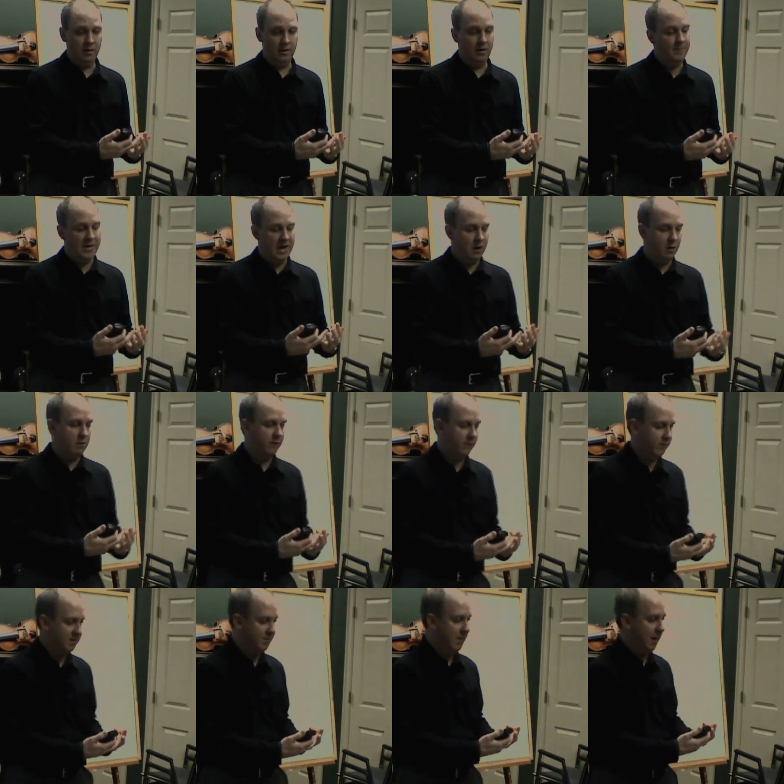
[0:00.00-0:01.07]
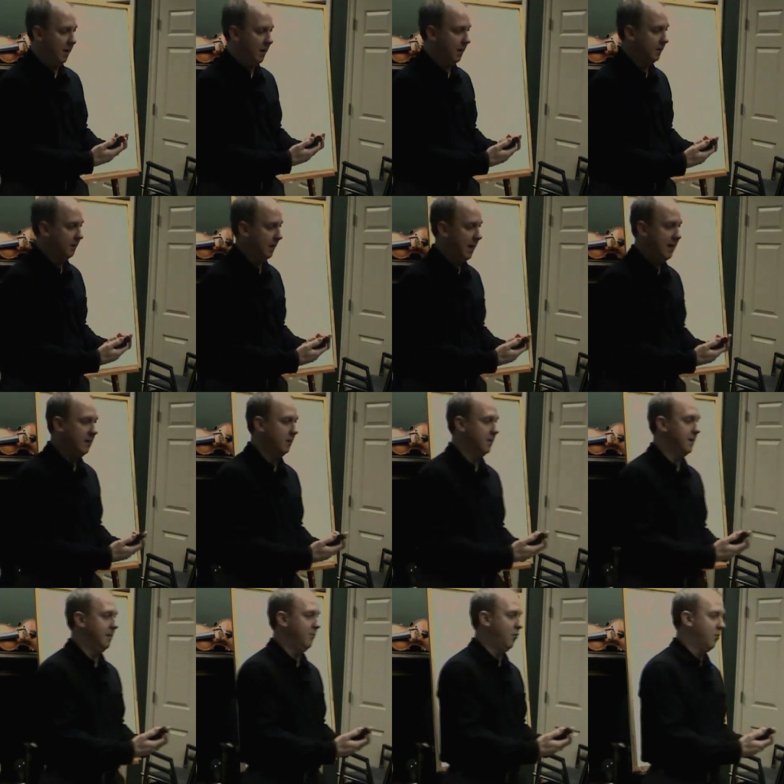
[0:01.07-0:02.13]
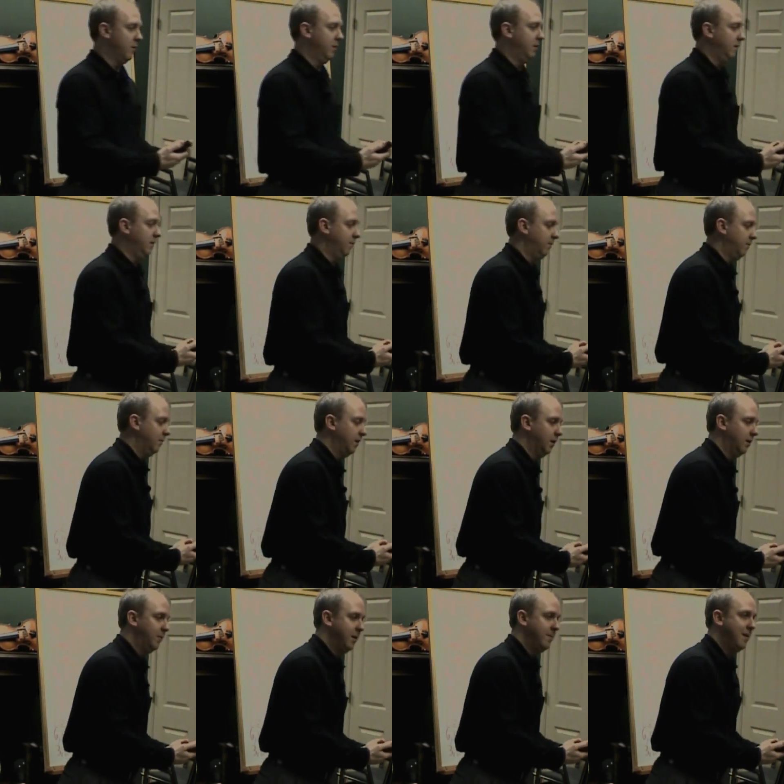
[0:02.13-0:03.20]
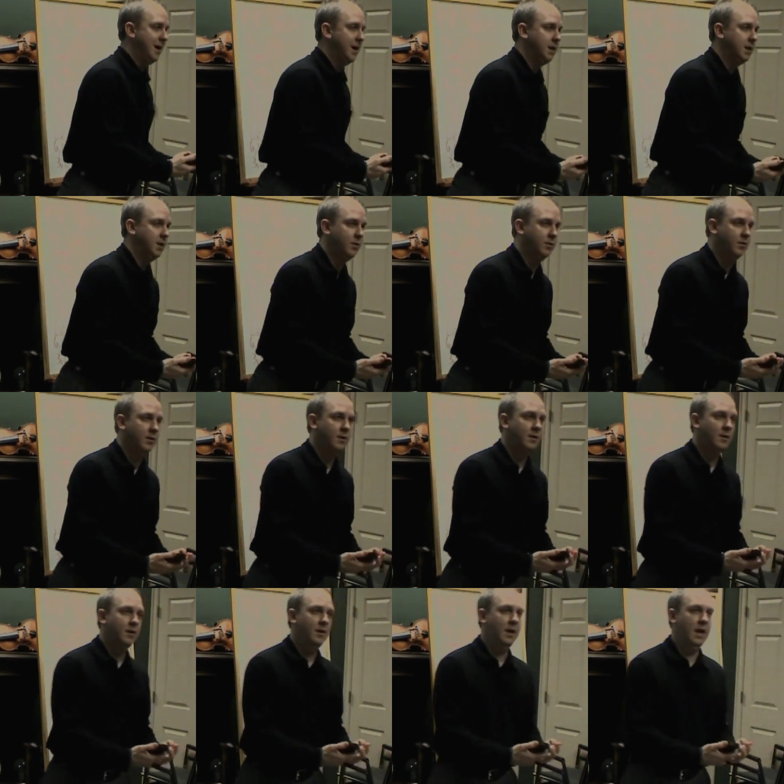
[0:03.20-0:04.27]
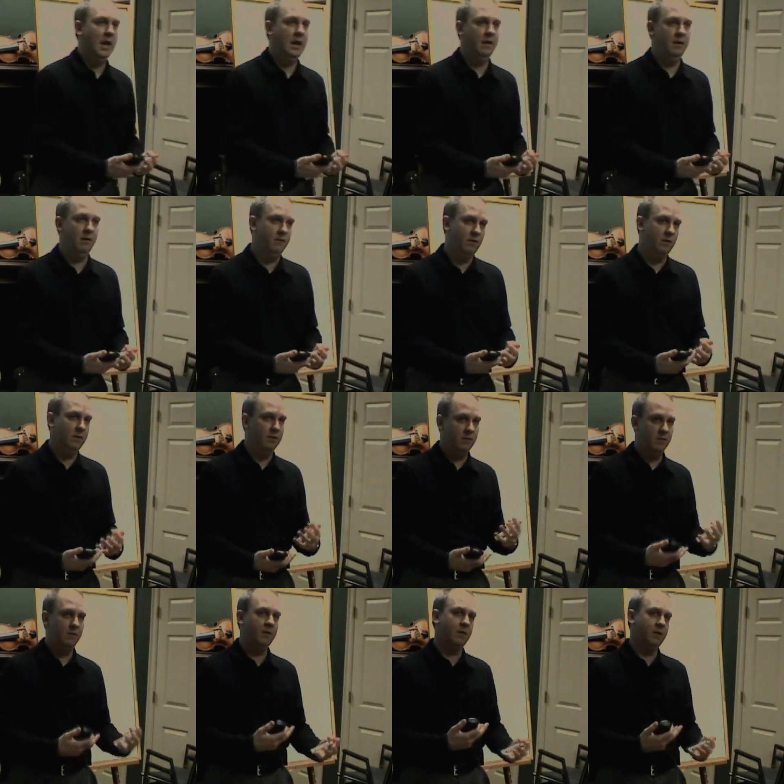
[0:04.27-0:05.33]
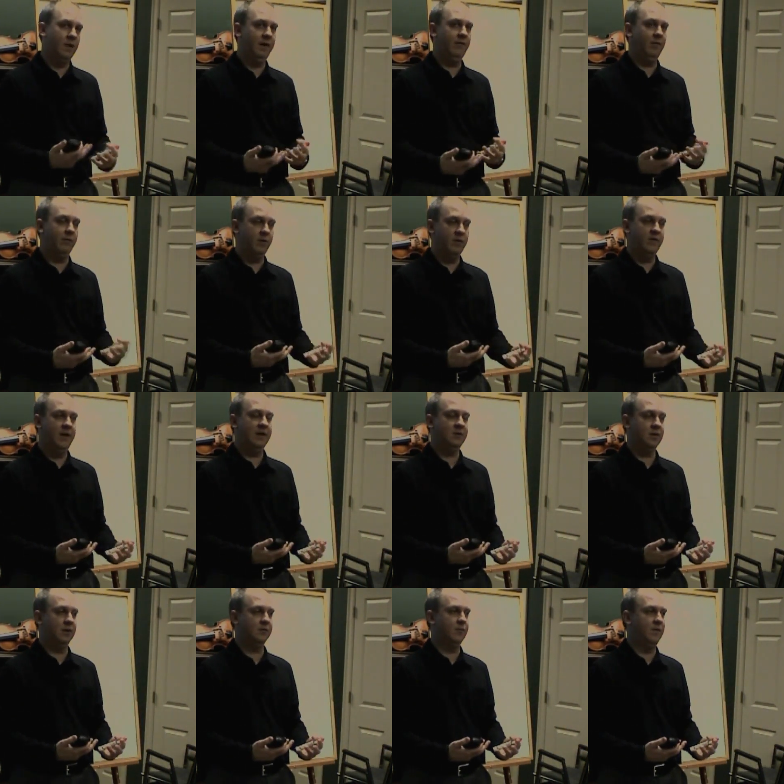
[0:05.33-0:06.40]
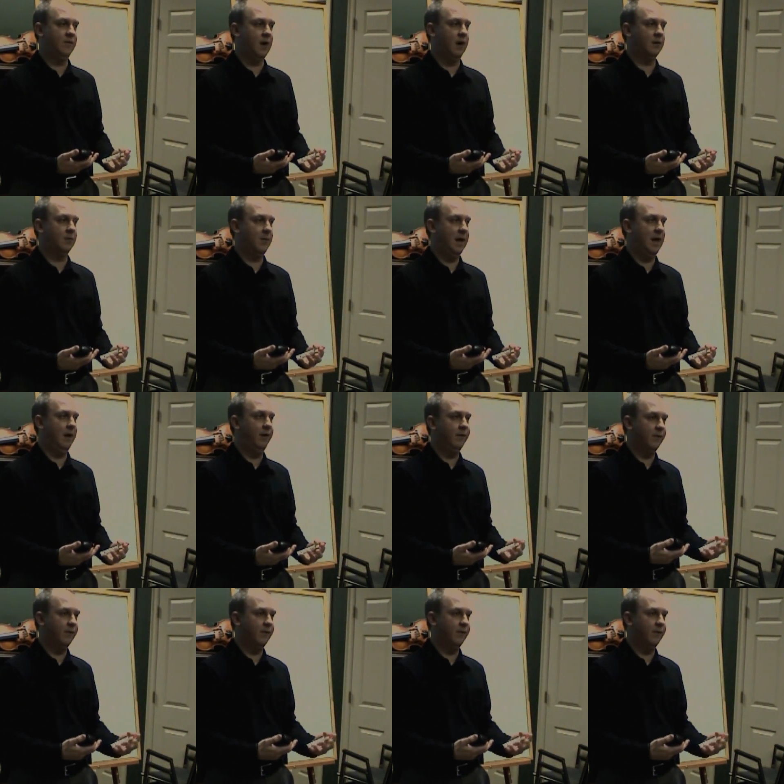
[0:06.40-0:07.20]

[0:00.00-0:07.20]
It hurts for somebody not to like you anymore that you've been married to, and there's a certain level of rejection, as we've talked about, and